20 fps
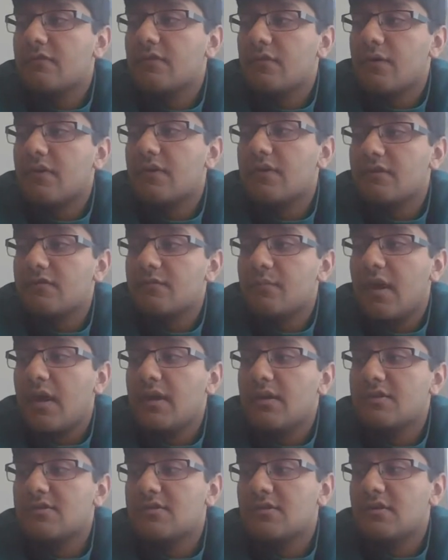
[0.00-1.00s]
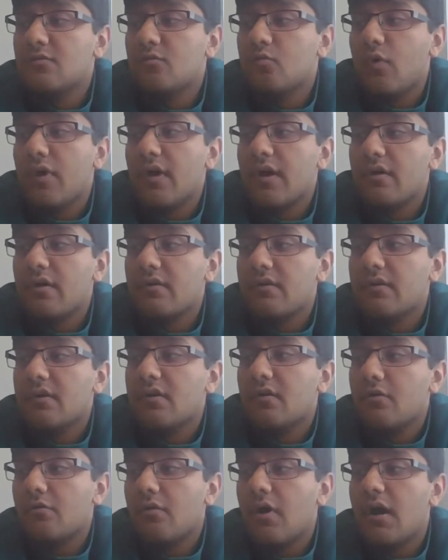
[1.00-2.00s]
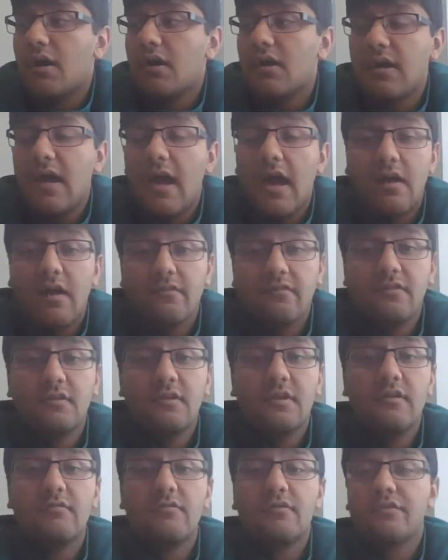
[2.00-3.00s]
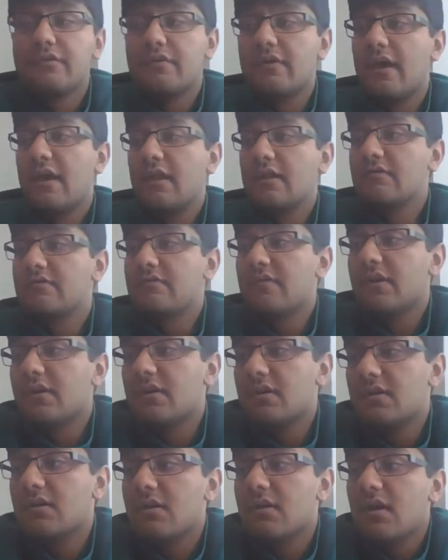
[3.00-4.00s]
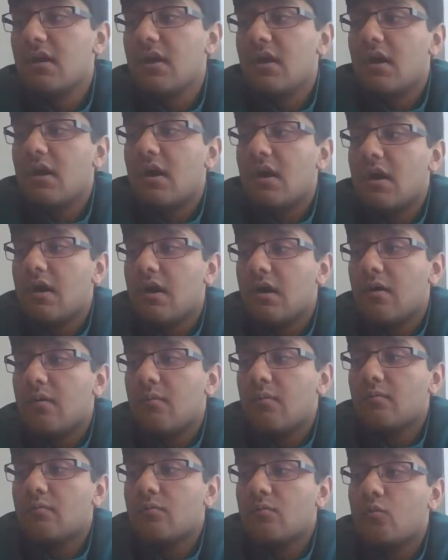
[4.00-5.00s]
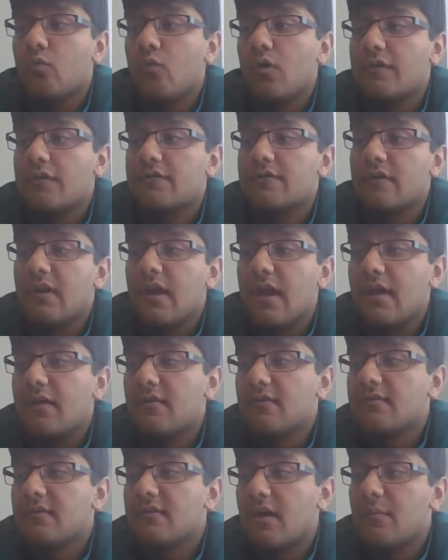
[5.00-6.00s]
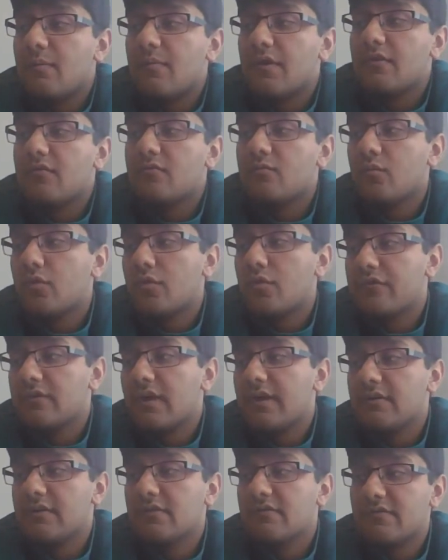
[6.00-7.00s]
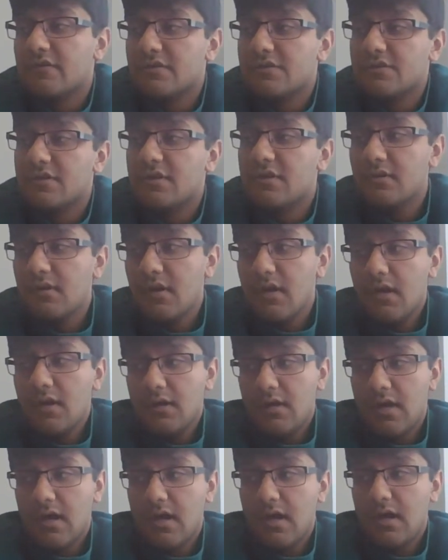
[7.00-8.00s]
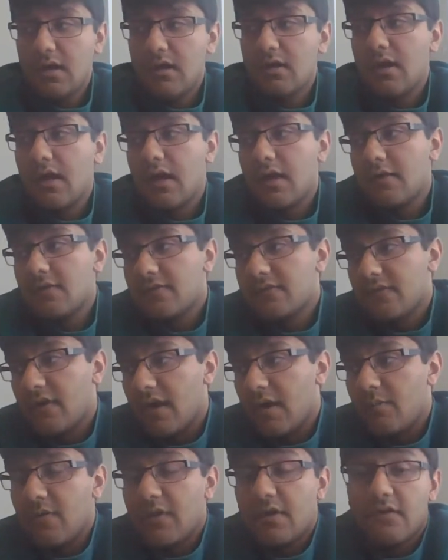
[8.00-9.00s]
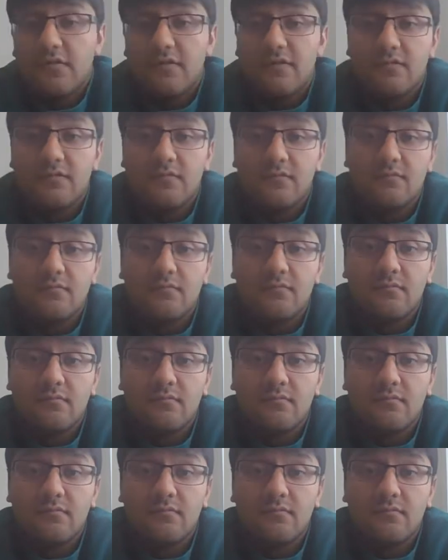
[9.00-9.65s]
in this patient where the orotic acid levels are elevated, what's an enzyme that is most likely deficient and an enzyme that is